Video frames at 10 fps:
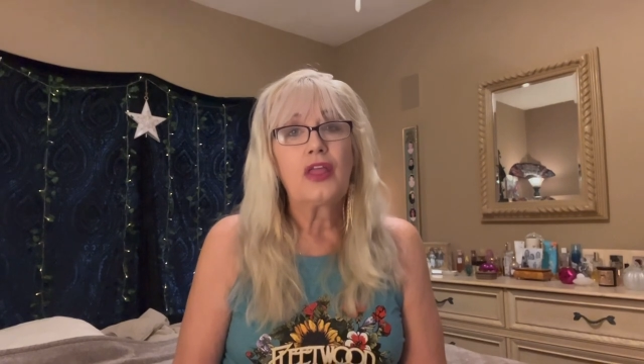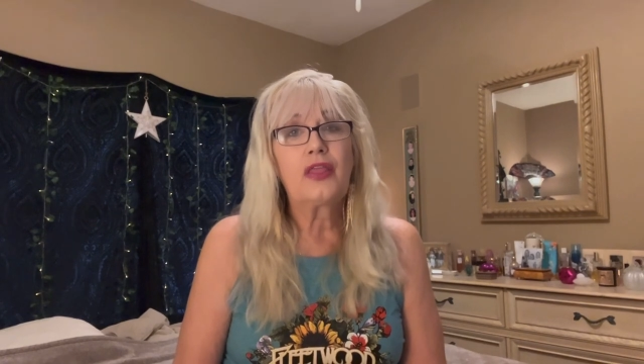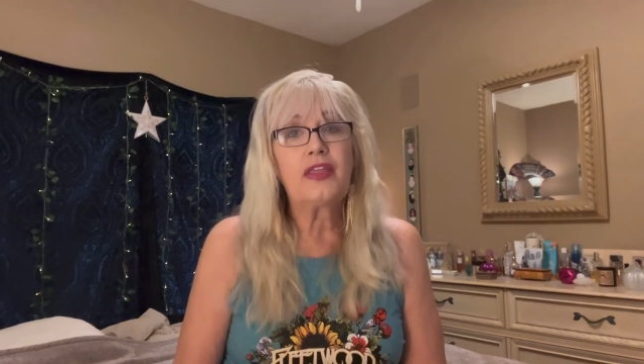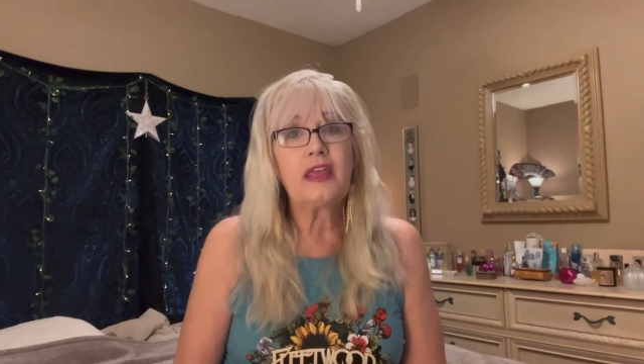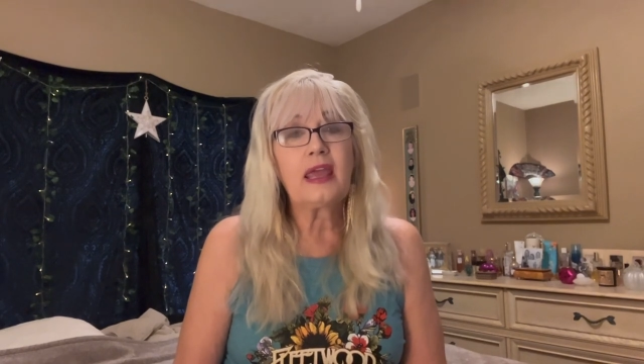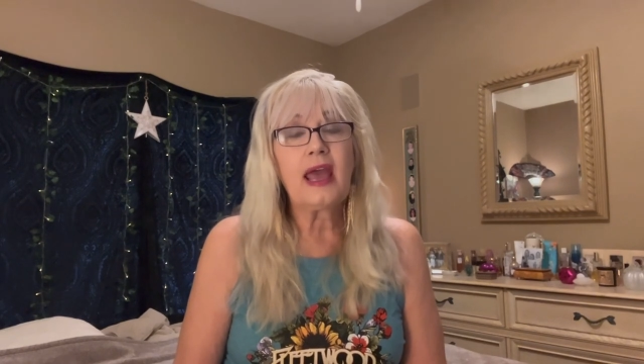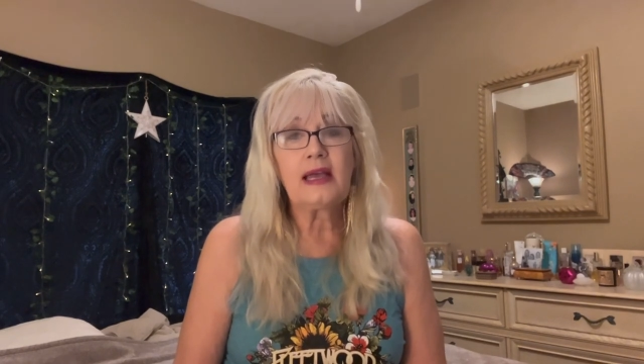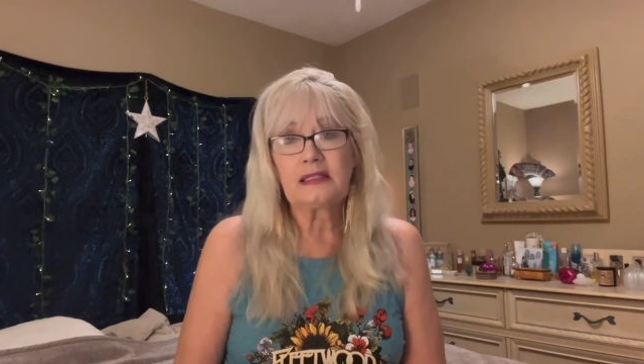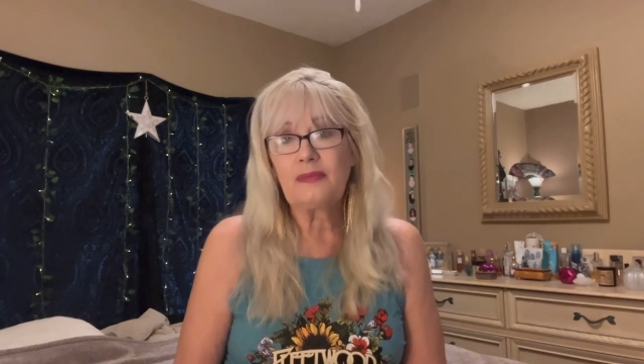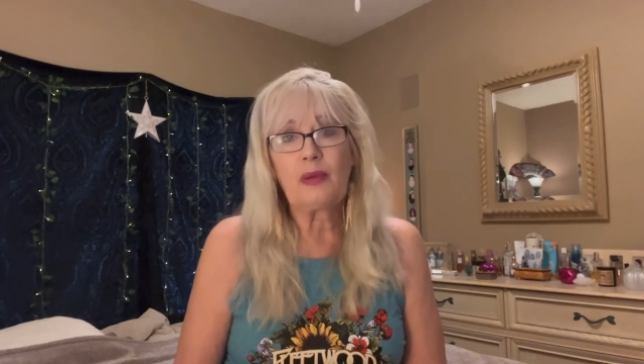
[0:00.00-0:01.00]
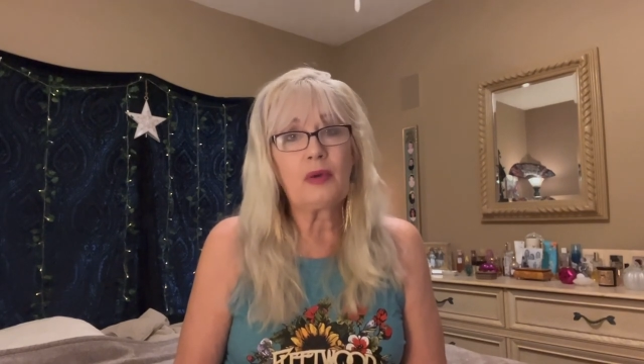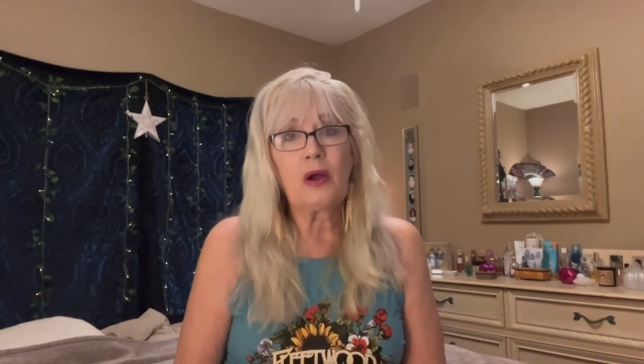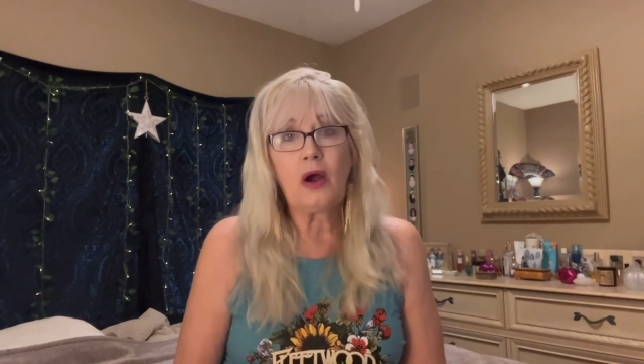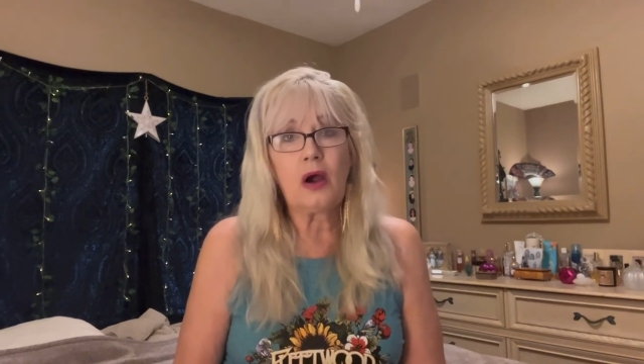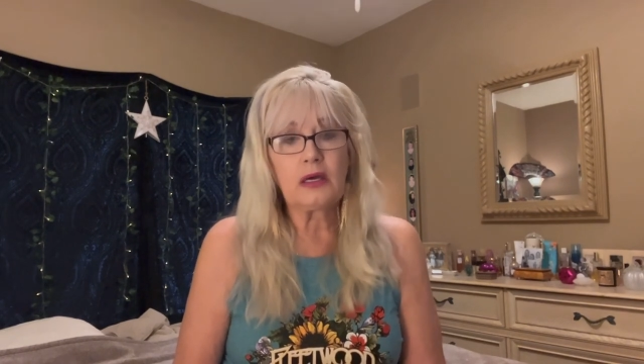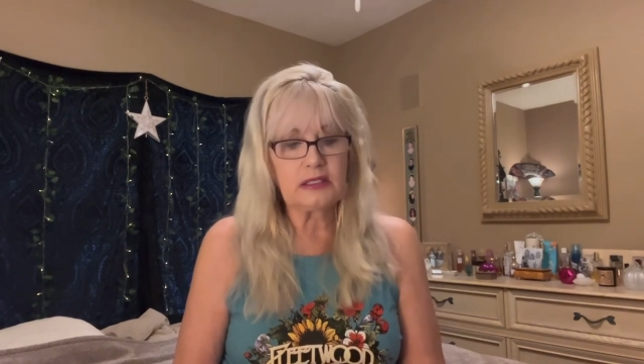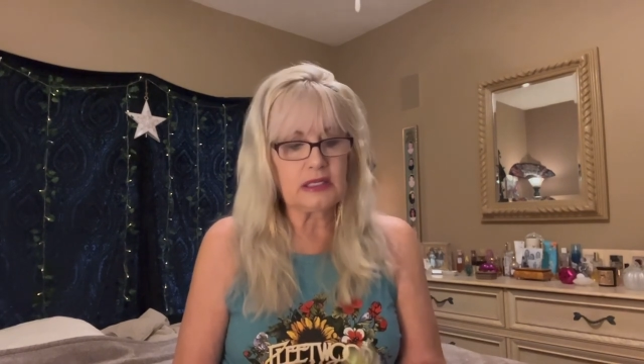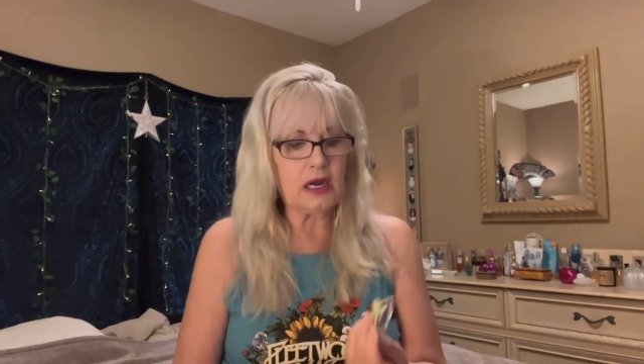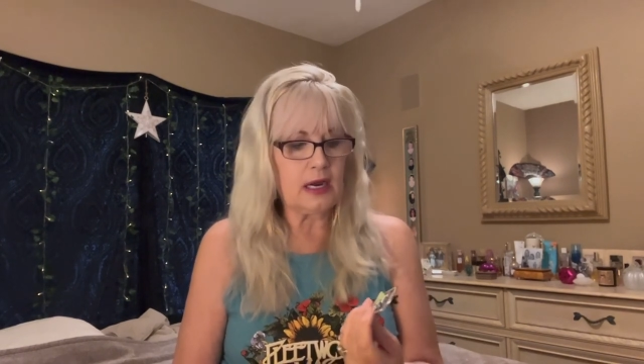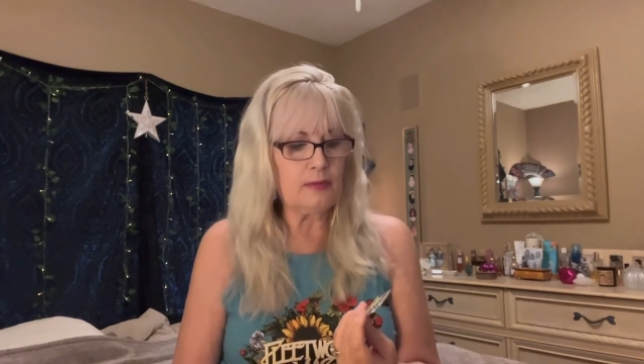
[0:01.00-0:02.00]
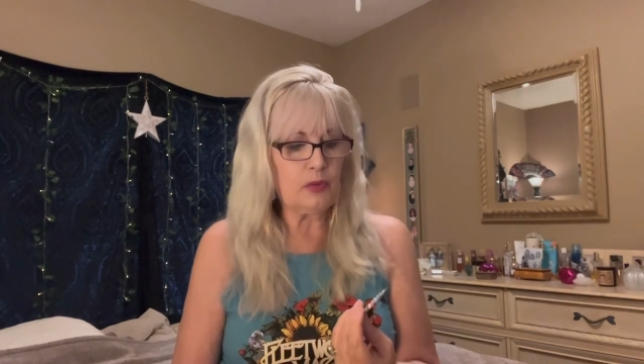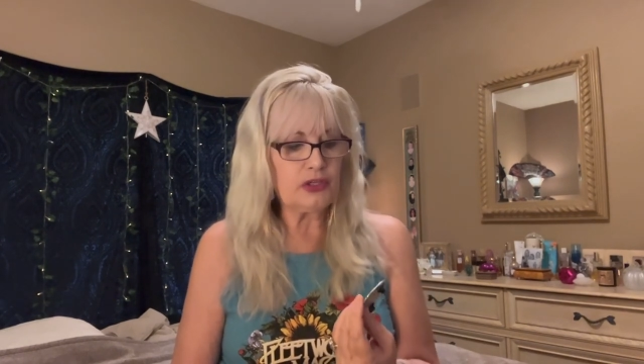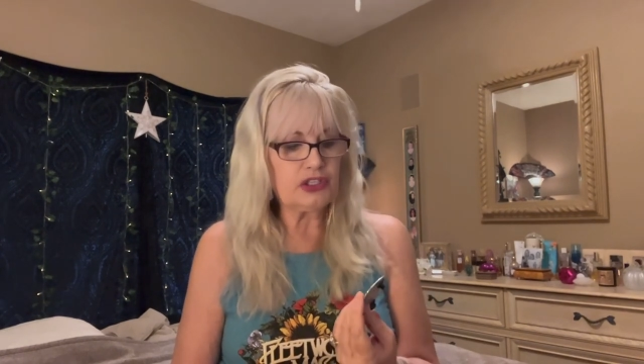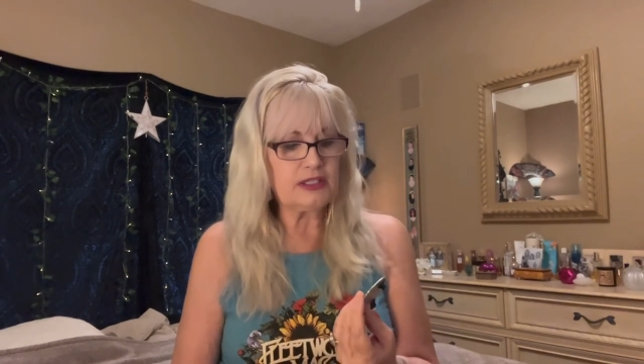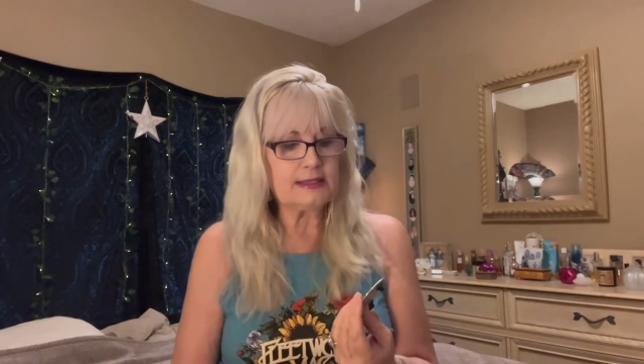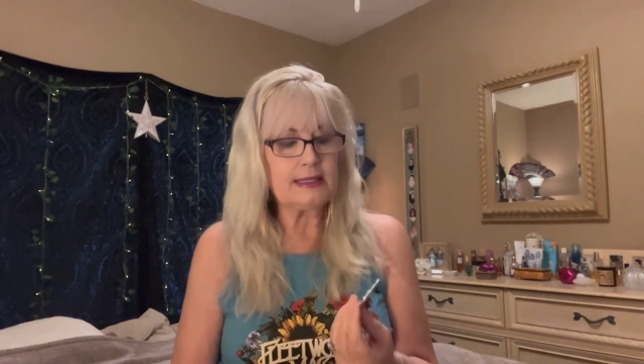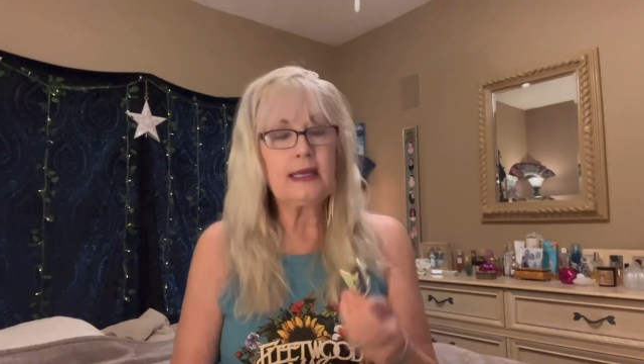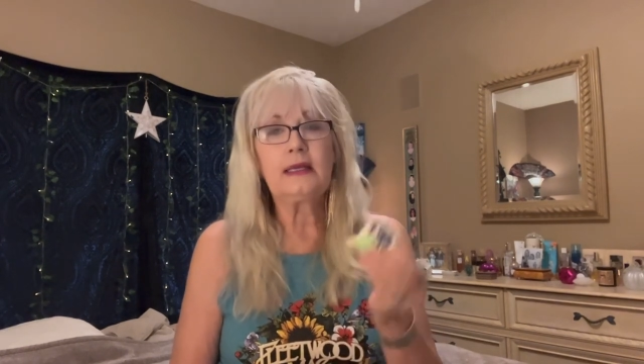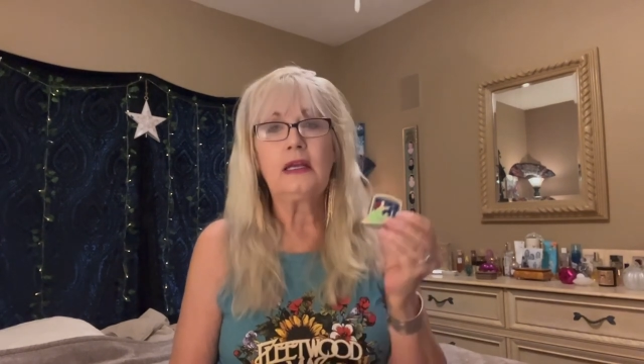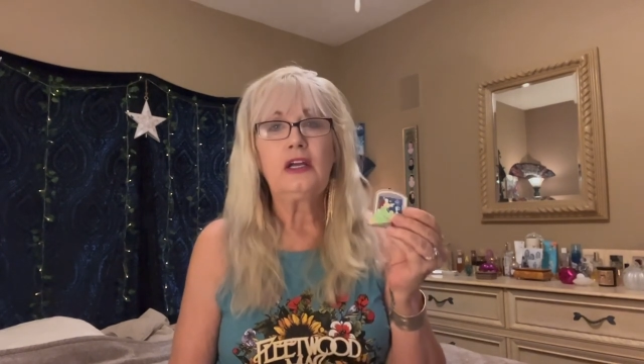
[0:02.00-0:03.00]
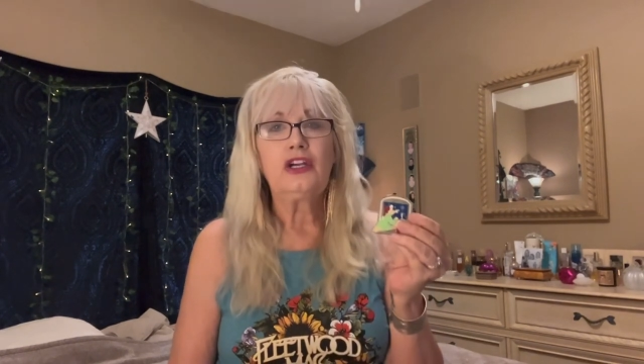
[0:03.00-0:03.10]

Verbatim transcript: the cast member a hard time when she said,